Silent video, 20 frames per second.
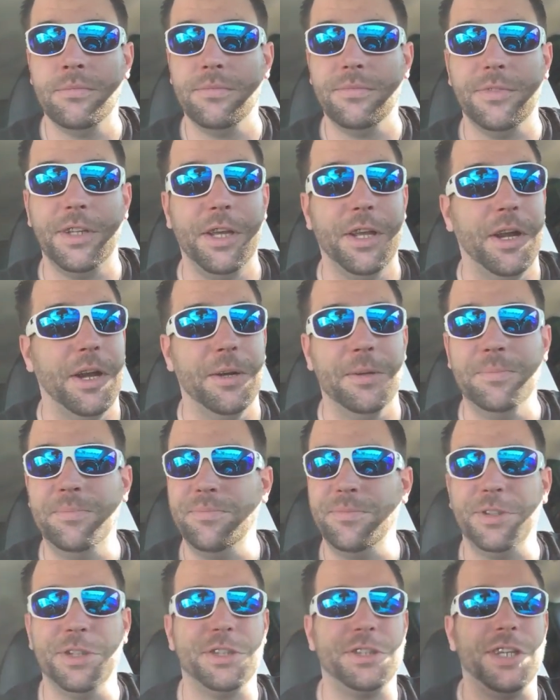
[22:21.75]
You know,
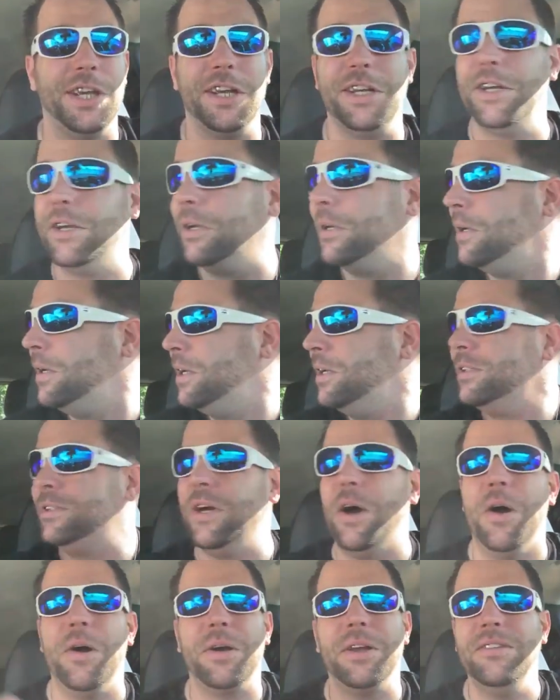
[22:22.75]
just sitting here
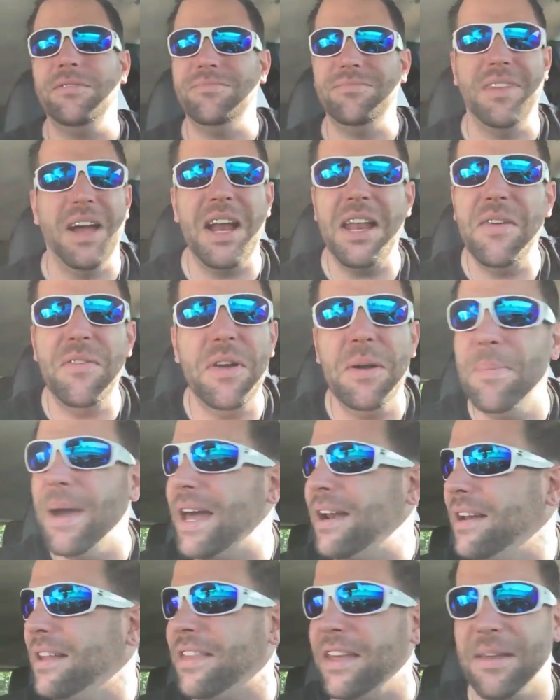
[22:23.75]
talking, not even about
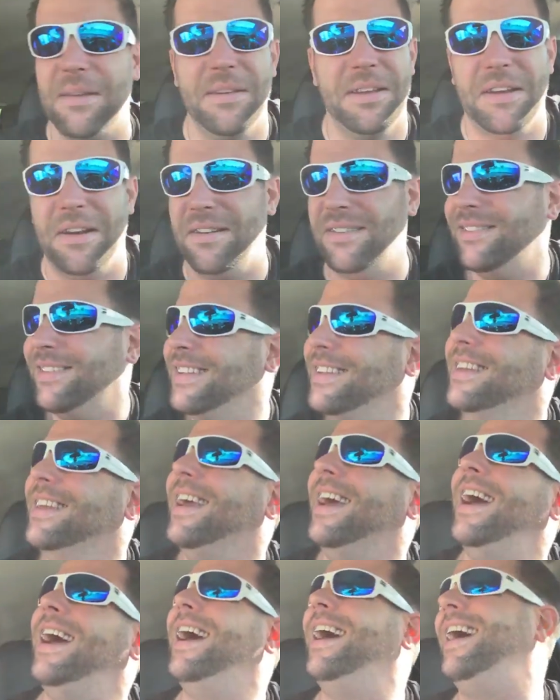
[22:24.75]
anything, you know,
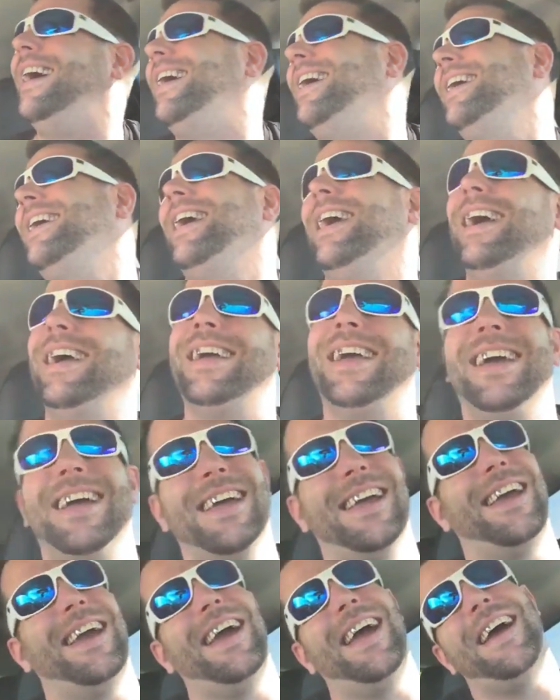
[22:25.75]

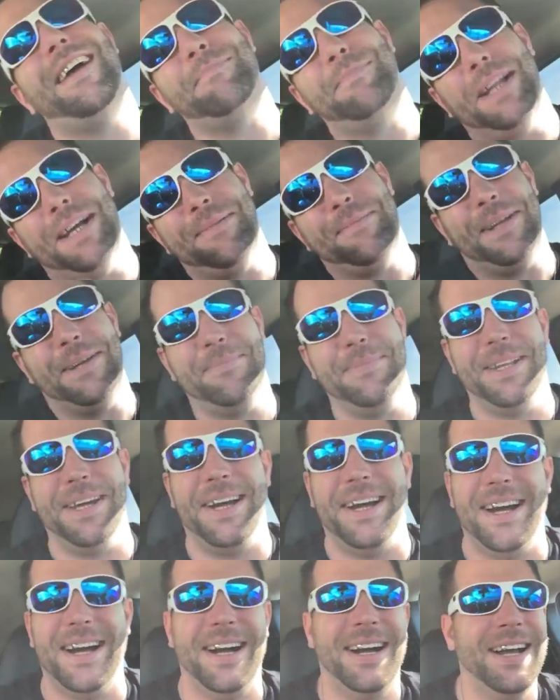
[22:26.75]
yeah, blah, blah,
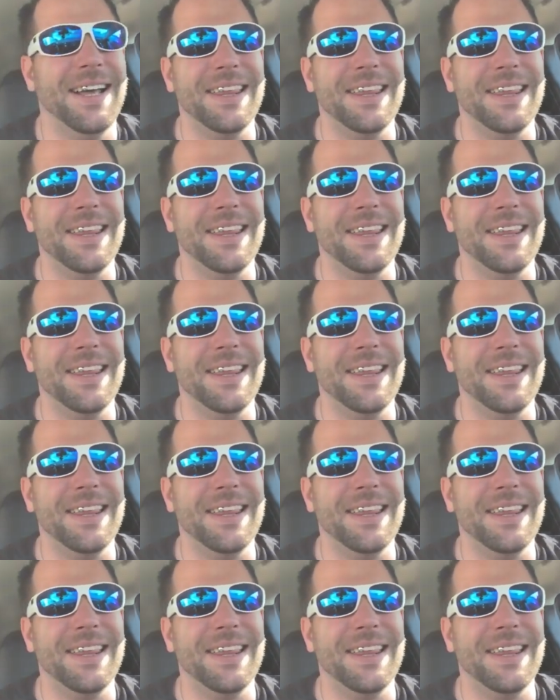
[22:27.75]
blah.